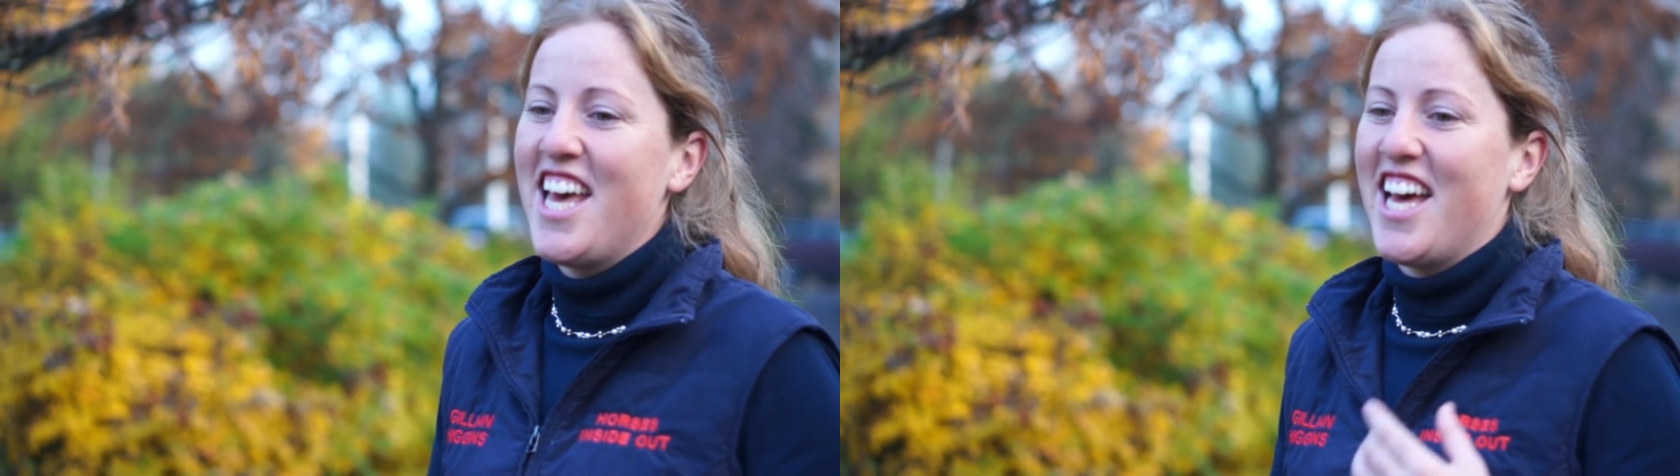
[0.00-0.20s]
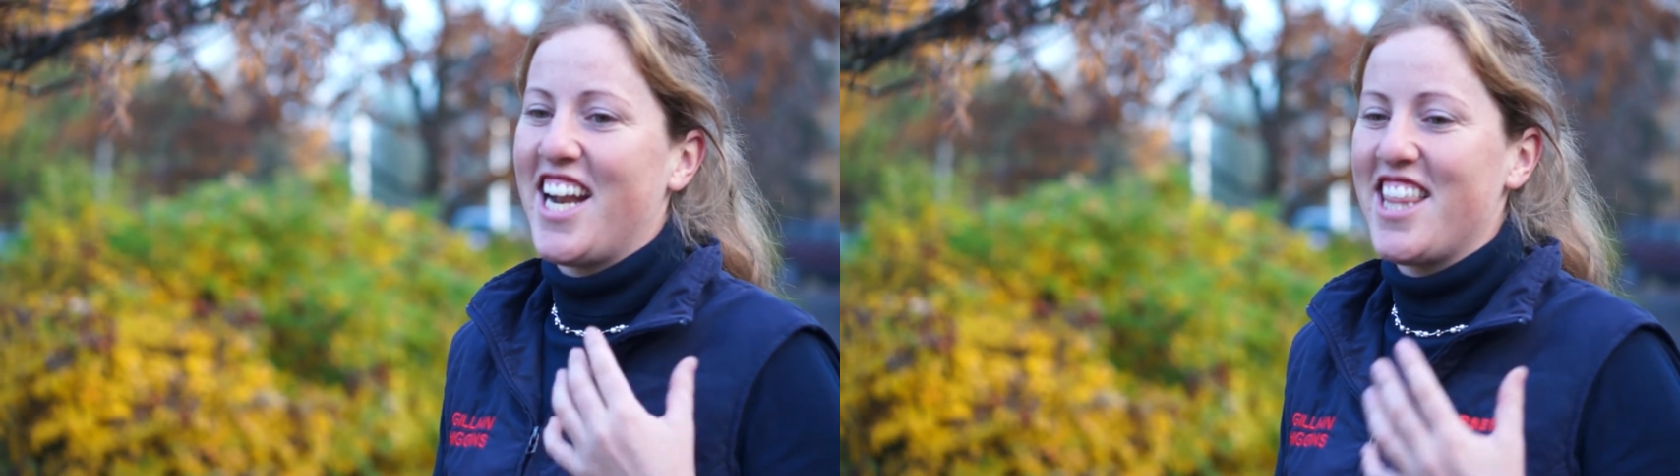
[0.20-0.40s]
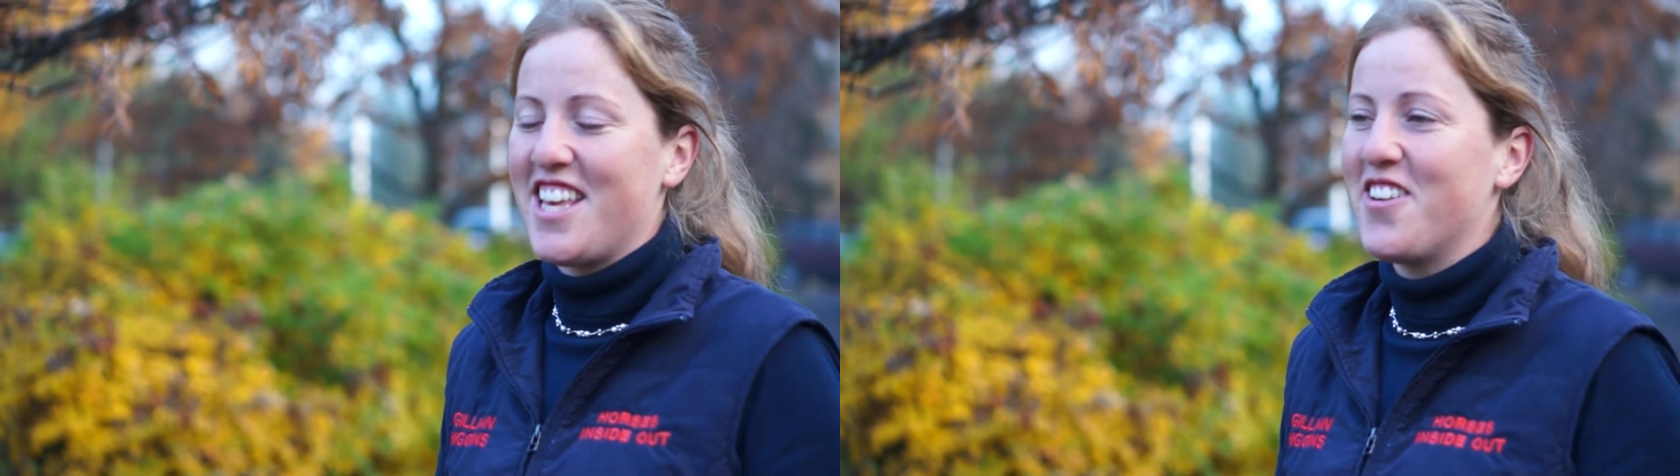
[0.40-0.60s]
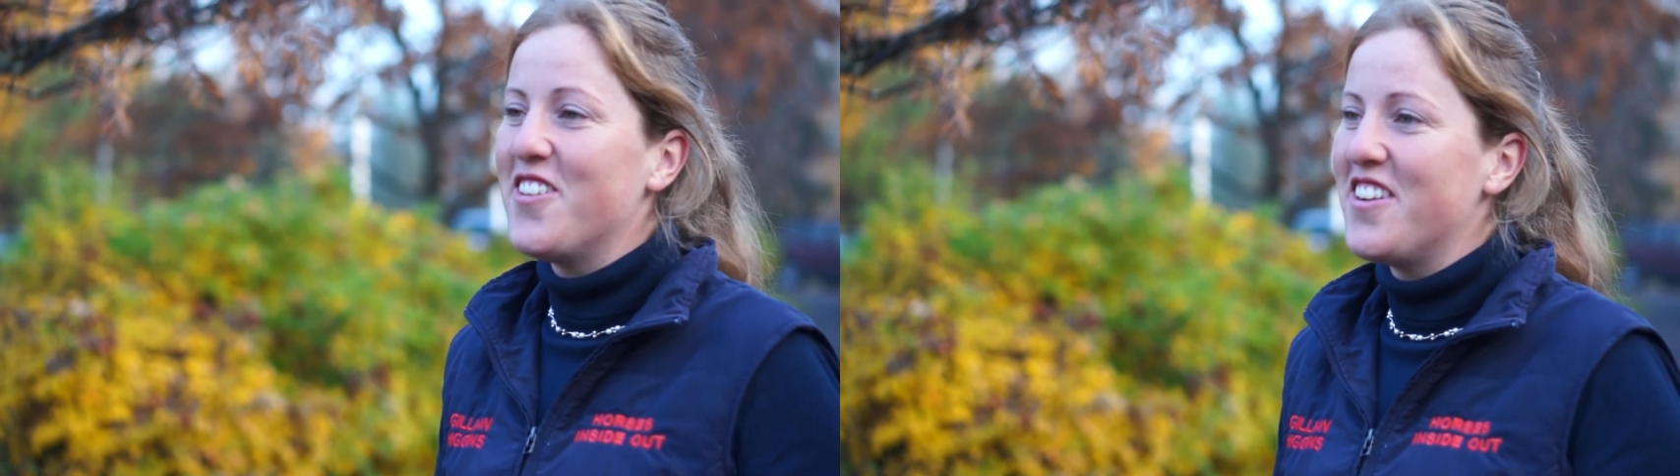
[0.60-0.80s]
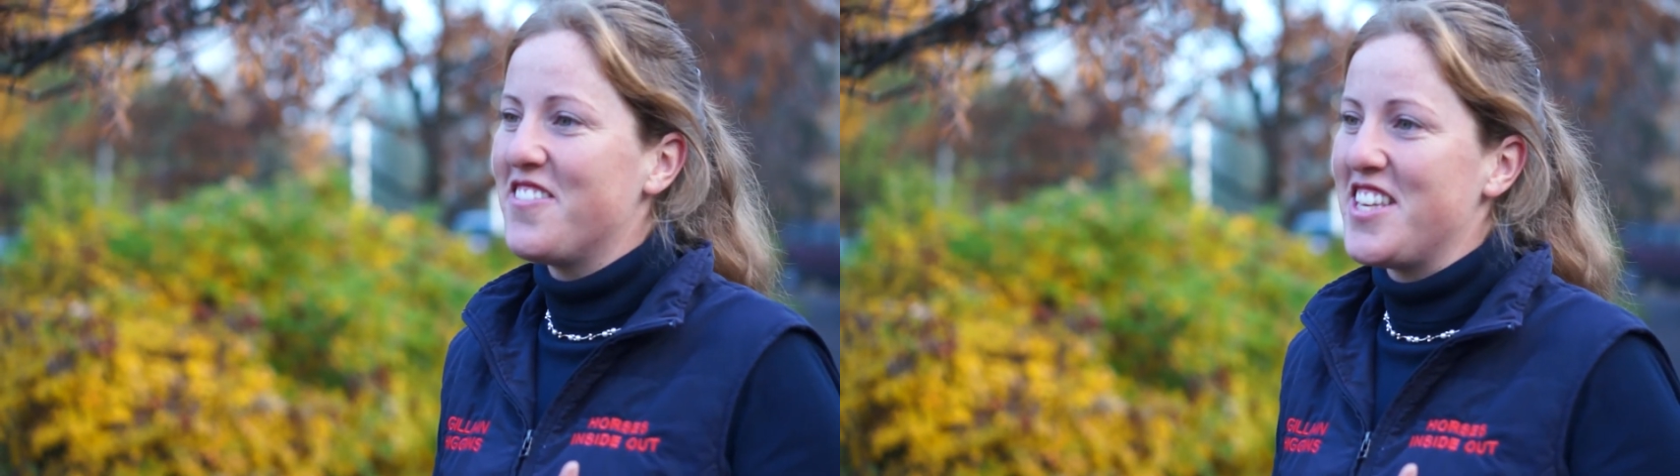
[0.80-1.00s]
and I think
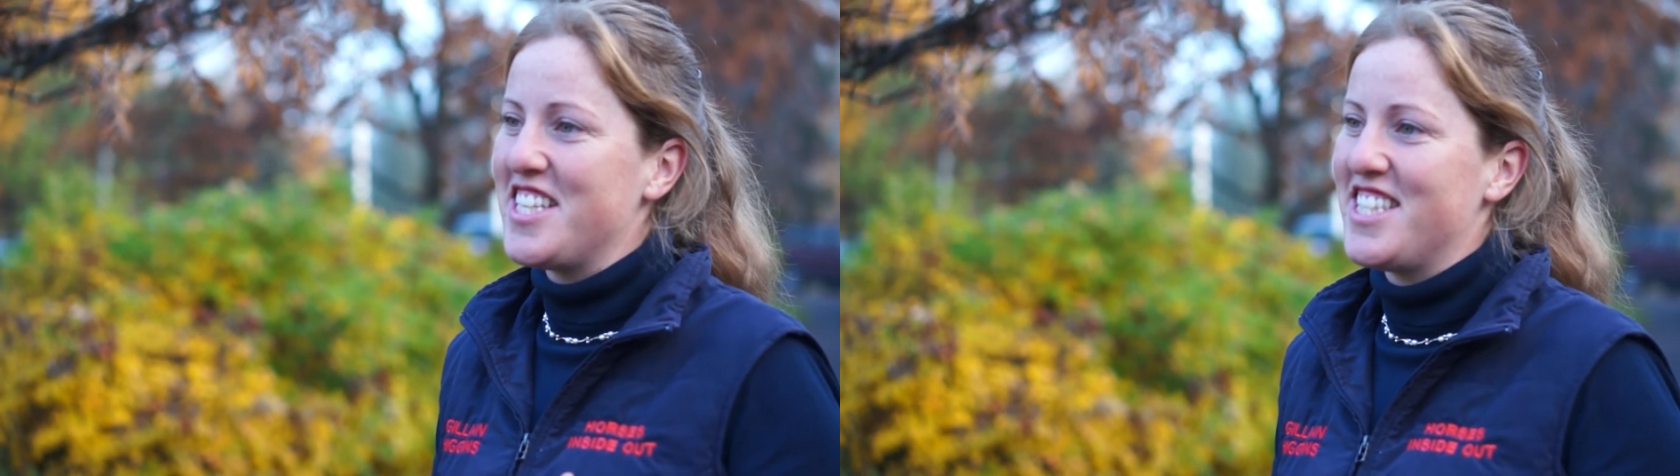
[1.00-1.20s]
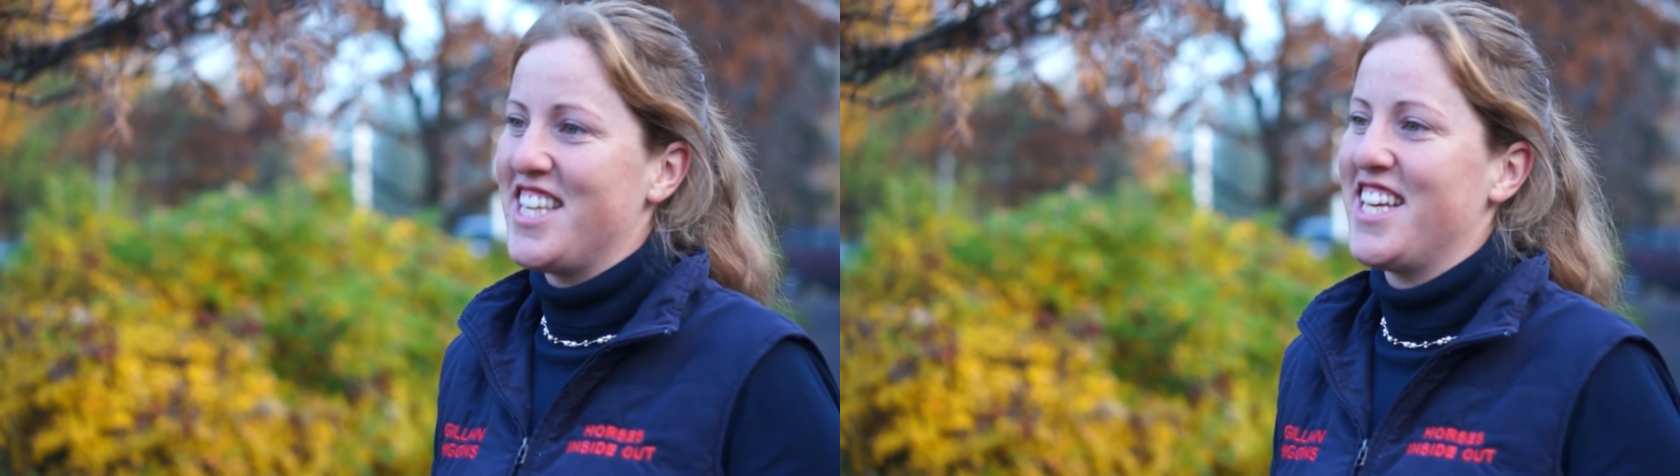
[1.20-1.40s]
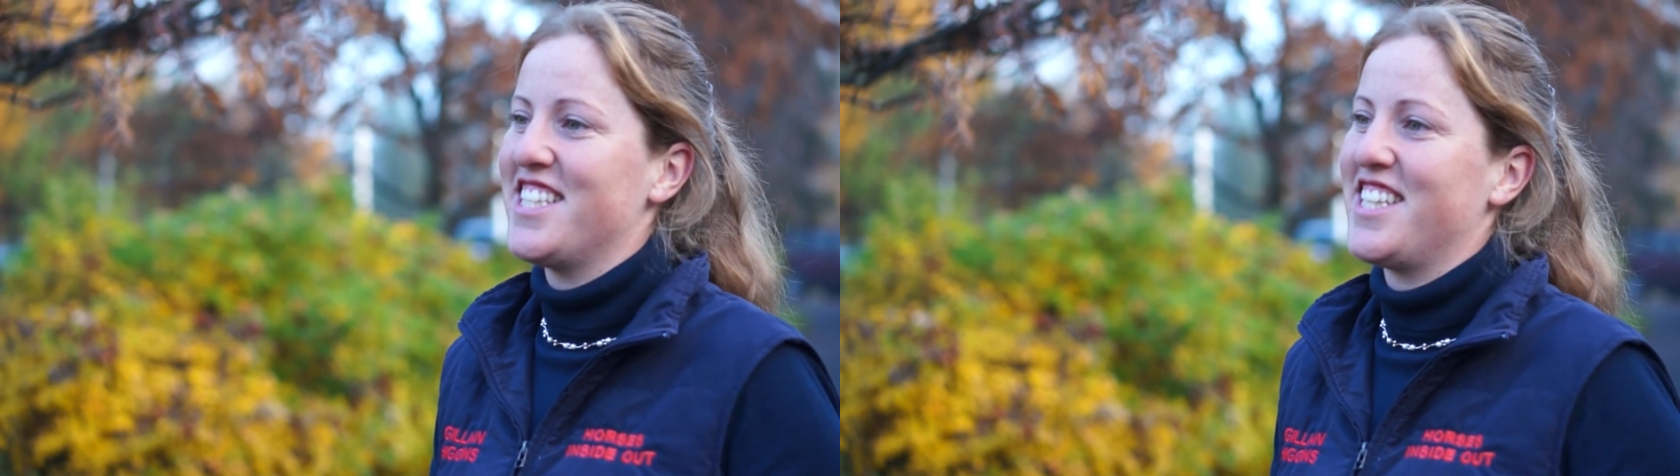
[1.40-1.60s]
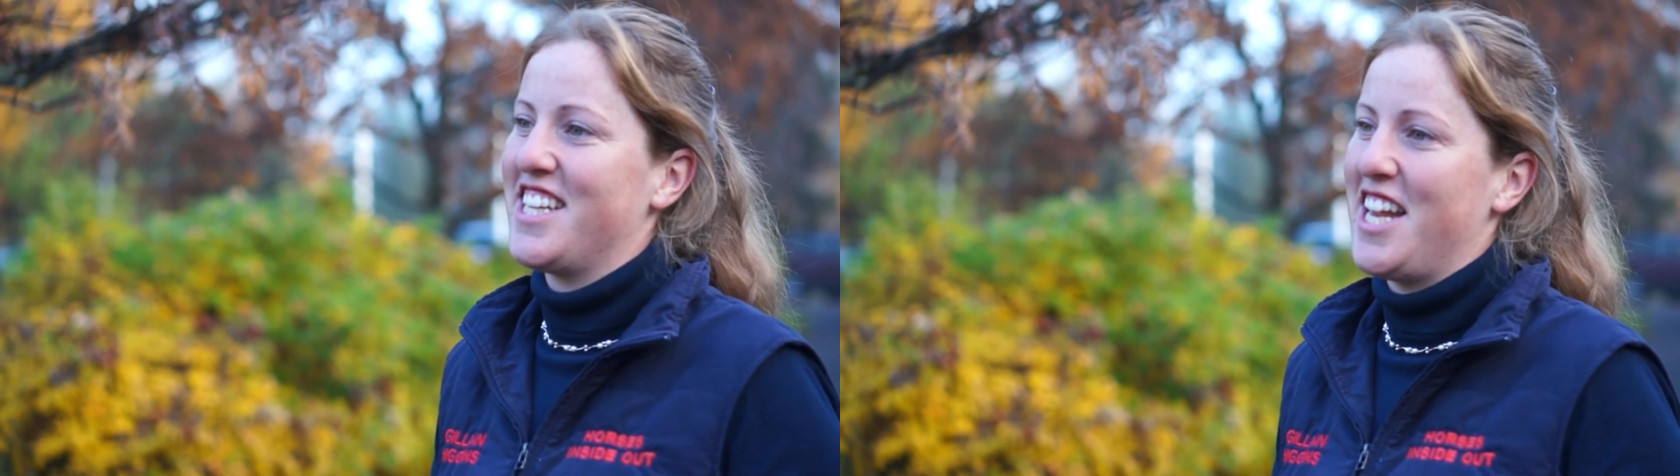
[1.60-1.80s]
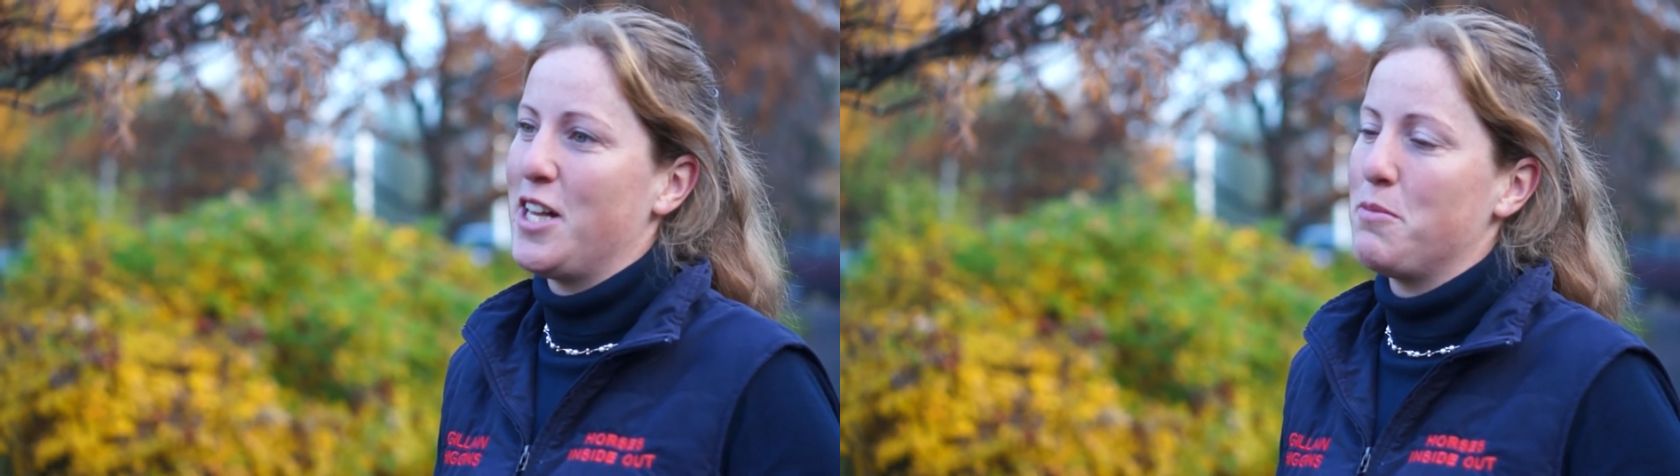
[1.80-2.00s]
all of these things
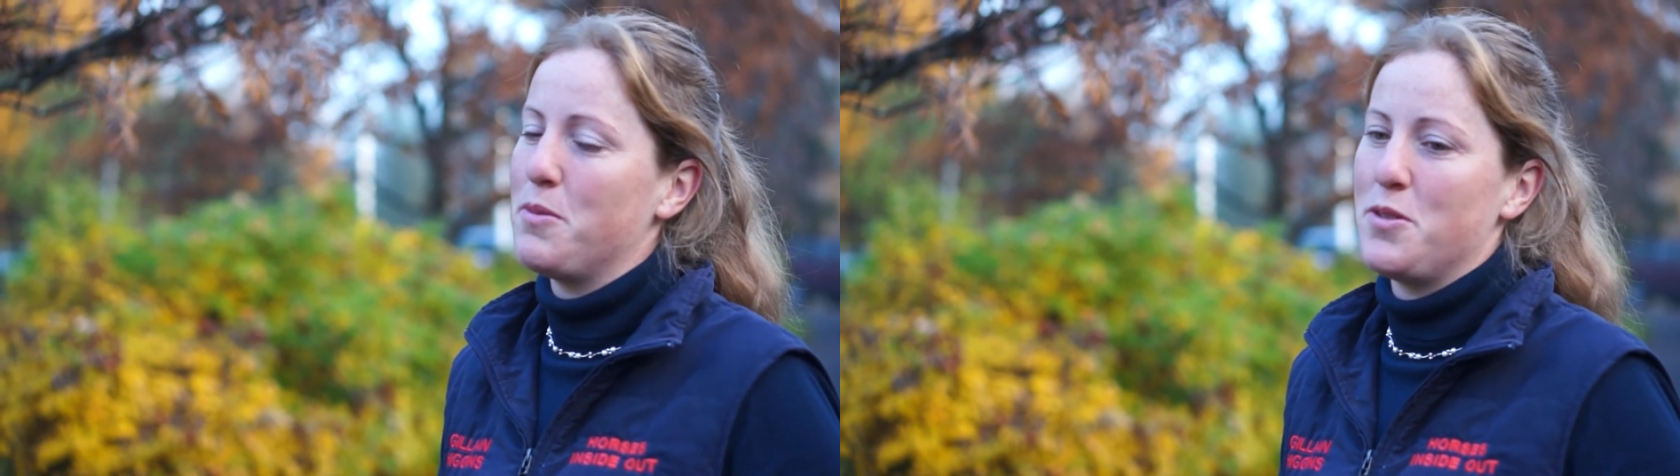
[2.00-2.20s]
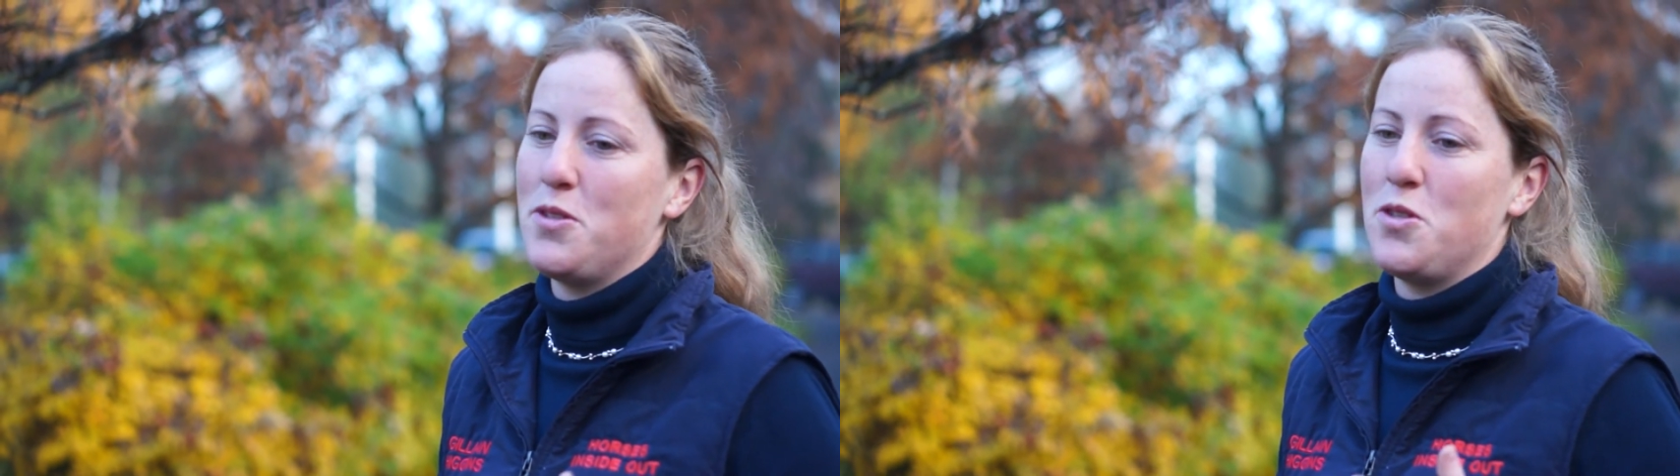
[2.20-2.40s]
can help us